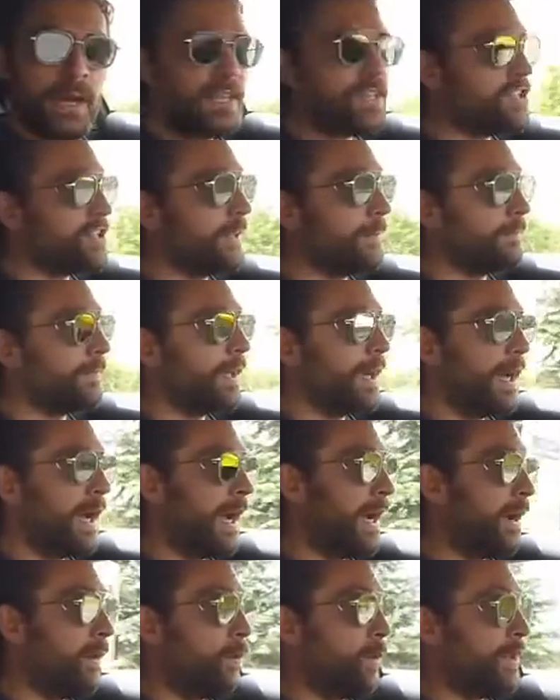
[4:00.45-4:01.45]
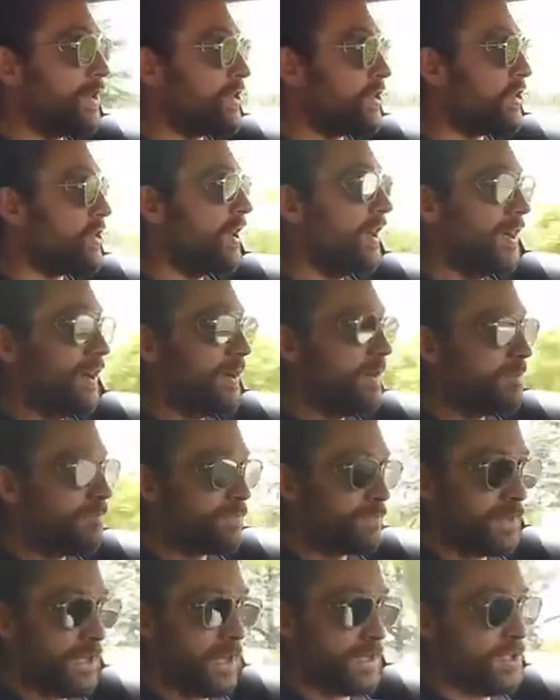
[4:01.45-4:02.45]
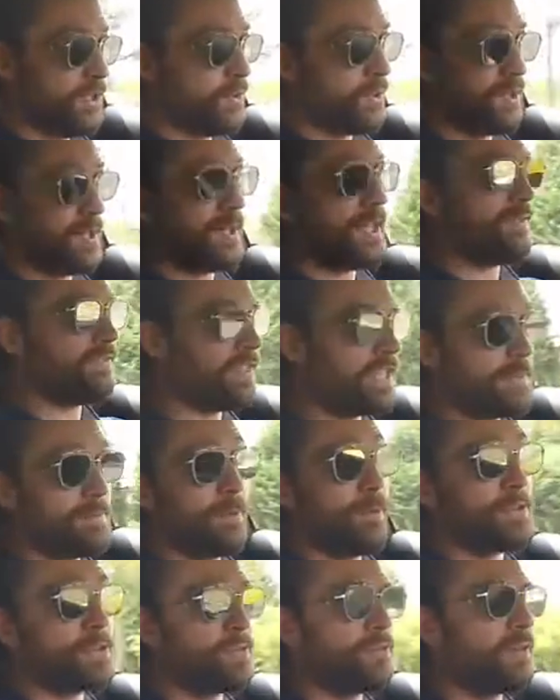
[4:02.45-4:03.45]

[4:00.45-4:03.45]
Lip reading: engine, which you got to give these boys a